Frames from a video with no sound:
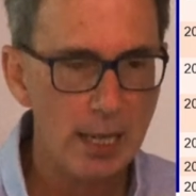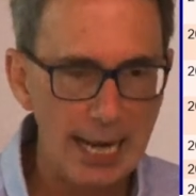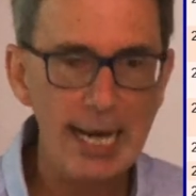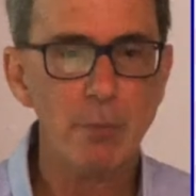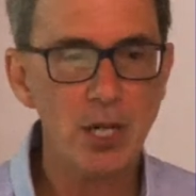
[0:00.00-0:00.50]

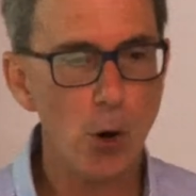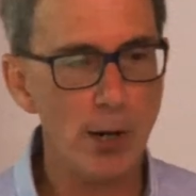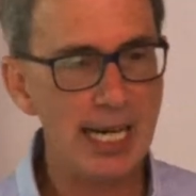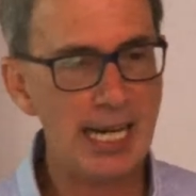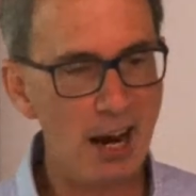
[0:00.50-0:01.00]
led a
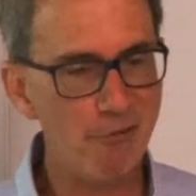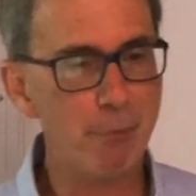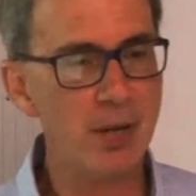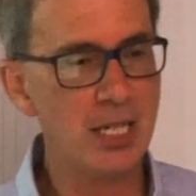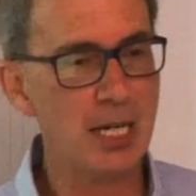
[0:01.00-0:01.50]
minority
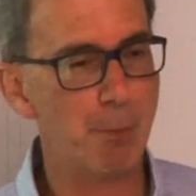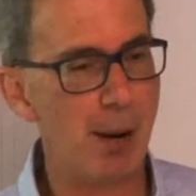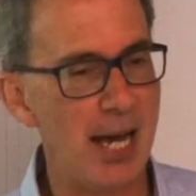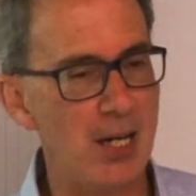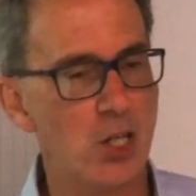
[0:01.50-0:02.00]
government in
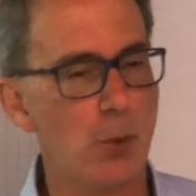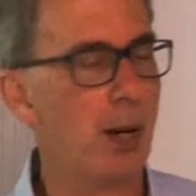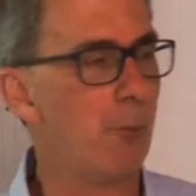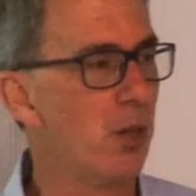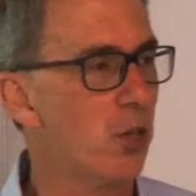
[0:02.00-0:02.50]
partnership
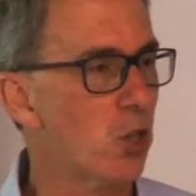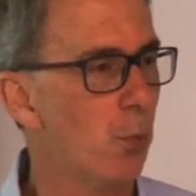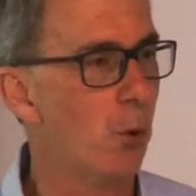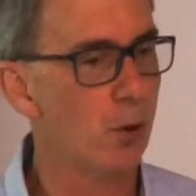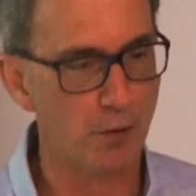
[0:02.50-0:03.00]
and with the
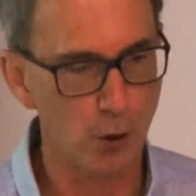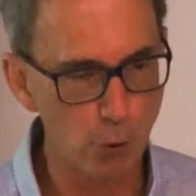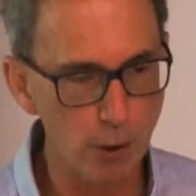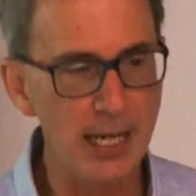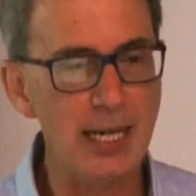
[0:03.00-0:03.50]
support of the
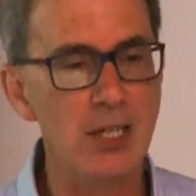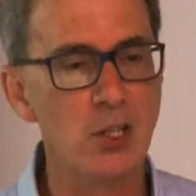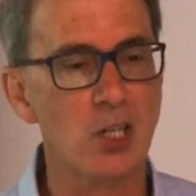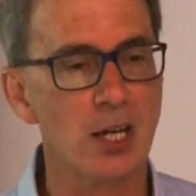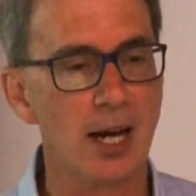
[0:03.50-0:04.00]

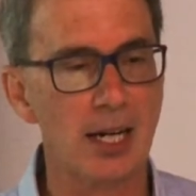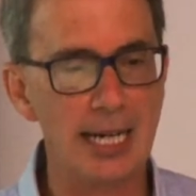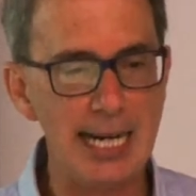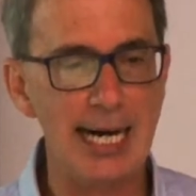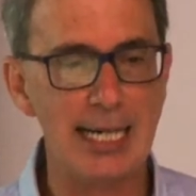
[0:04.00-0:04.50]
Greens,
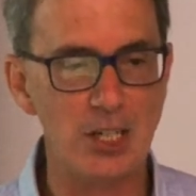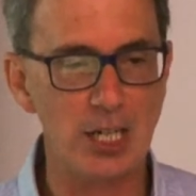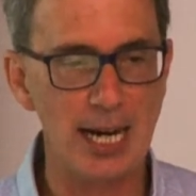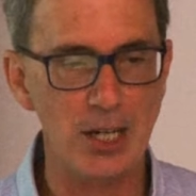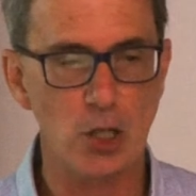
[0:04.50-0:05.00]
clean energy
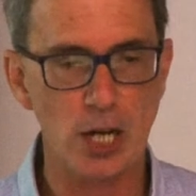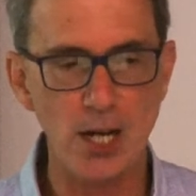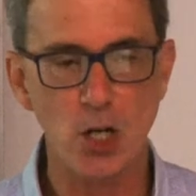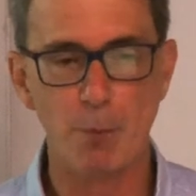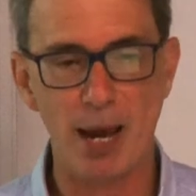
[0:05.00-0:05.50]

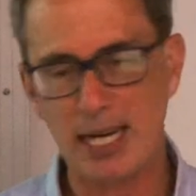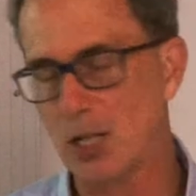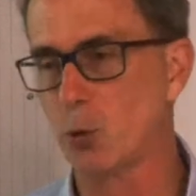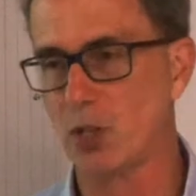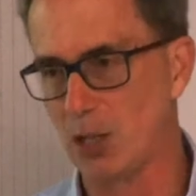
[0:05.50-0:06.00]
legislation
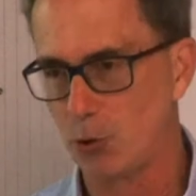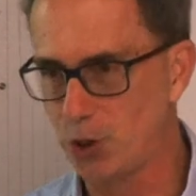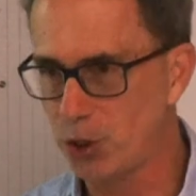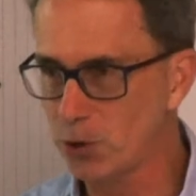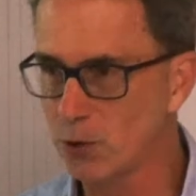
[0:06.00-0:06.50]
package was
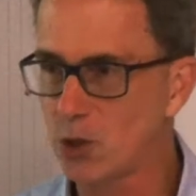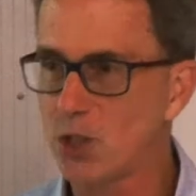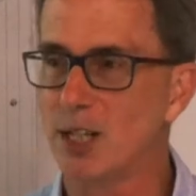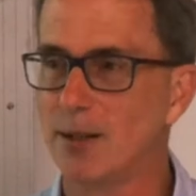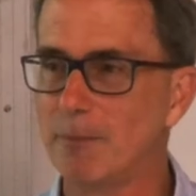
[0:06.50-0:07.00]
introduced.